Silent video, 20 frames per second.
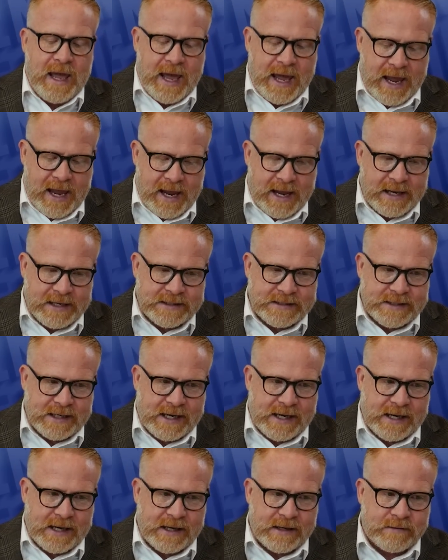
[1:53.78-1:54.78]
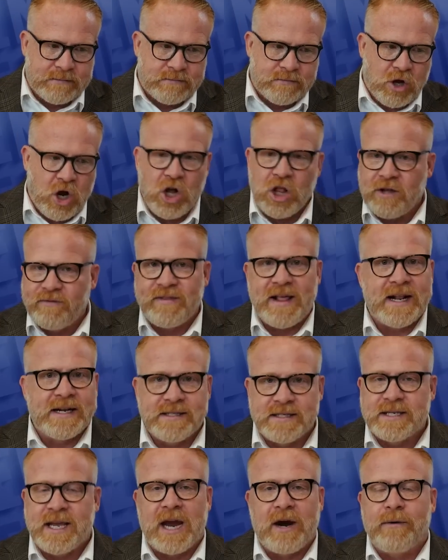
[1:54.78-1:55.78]
And all of that
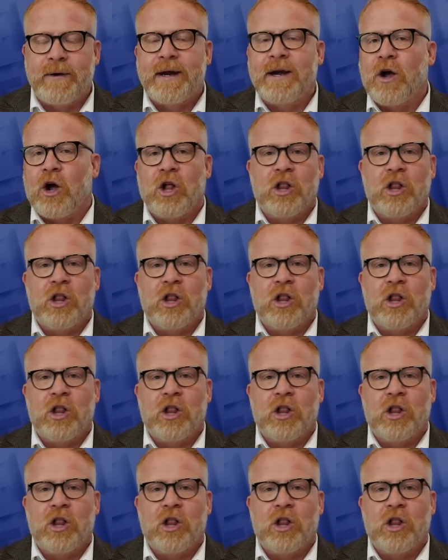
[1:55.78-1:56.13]
is scary.